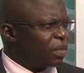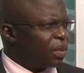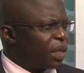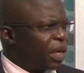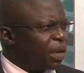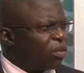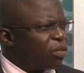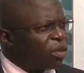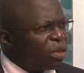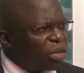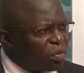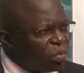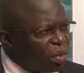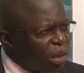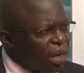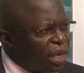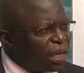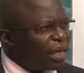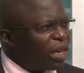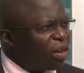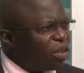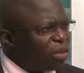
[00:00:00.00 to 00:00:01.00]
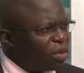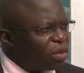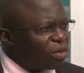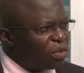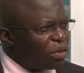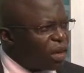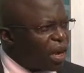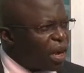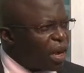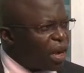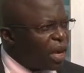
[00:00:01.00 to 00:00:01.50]
we spent a lot
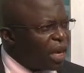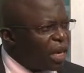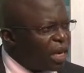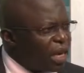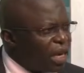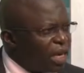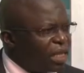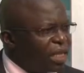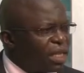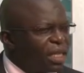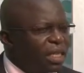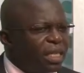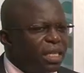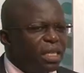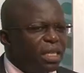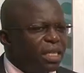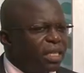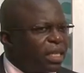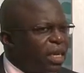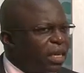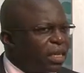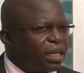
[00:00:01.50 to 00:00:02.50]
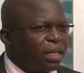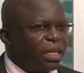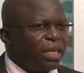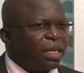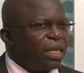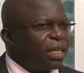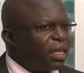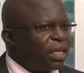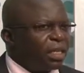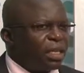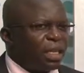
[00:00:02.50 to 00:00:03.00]
of energies and
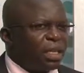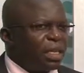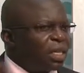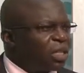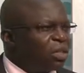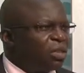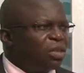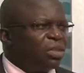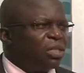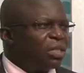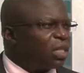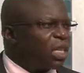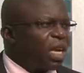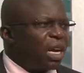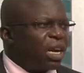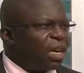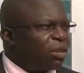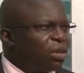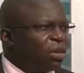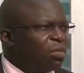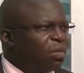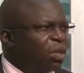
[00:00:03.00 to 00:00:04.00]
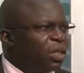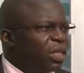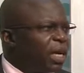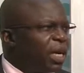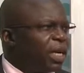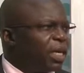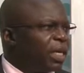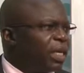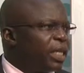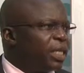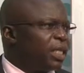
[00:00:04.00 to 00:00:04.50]
setting those global
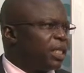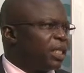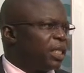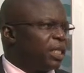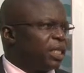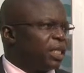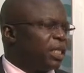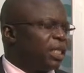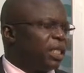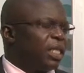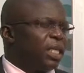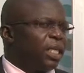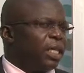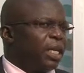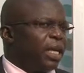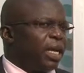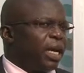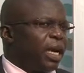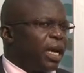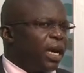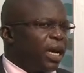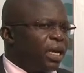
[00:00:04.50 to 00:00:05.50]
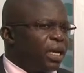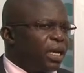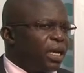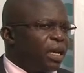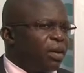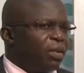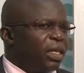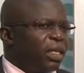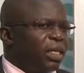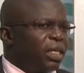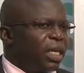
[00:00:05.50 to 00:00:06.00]
targets, and
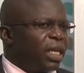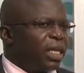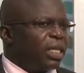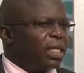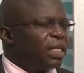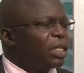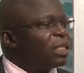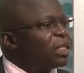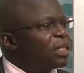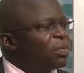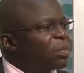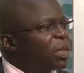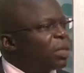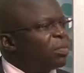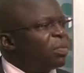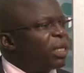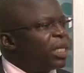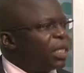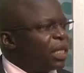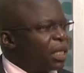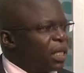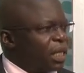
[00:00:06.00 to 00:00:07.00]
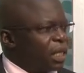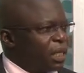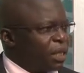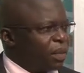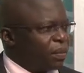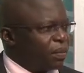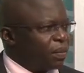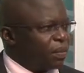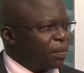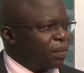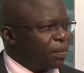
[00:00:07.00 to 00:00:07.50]
now the challenge is implementing it.
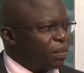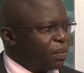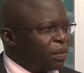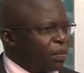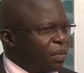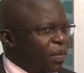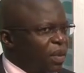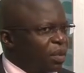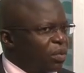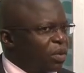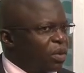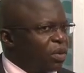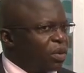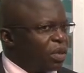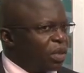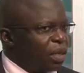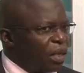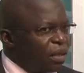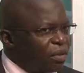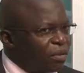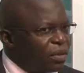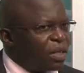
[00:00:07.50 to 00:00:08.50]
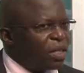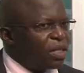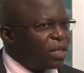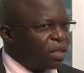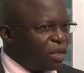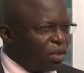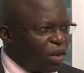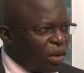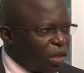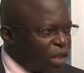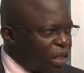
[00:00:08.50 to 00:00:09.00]
Because if it is
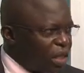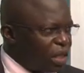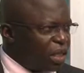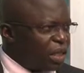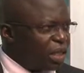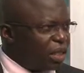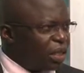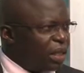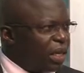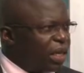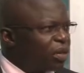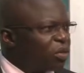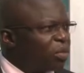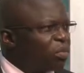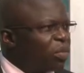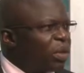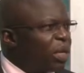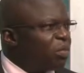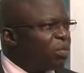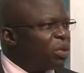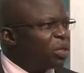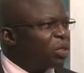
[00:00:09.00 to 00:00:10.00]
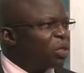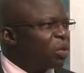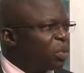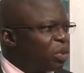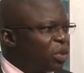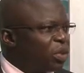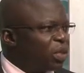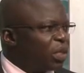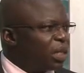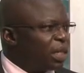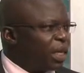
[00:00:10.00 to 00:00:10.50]
not, then it will be a missed
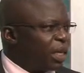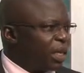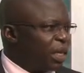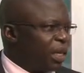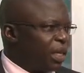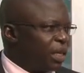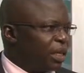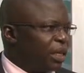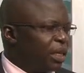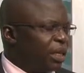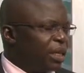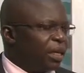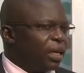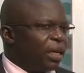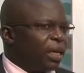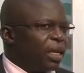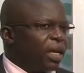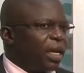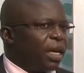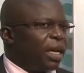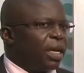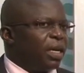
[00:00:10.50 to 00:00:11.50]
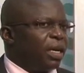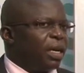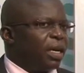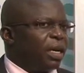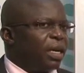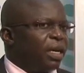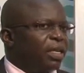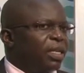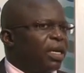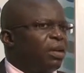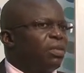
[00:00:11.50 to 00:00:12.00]
opportunity again. Like
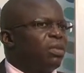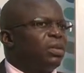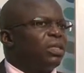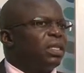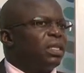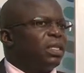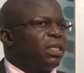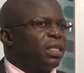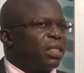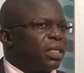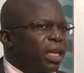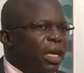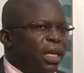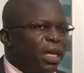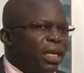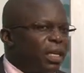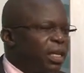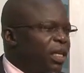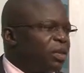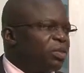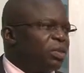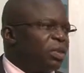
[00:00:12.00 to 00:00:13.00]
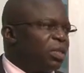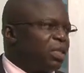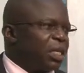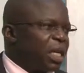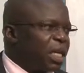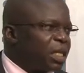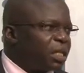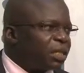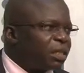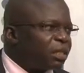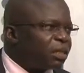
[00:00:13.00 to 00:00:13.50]
there was a target that was
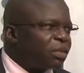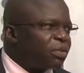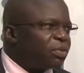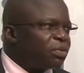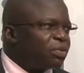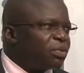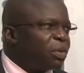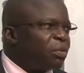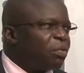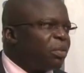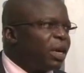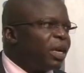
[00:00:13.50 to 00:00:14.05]
set for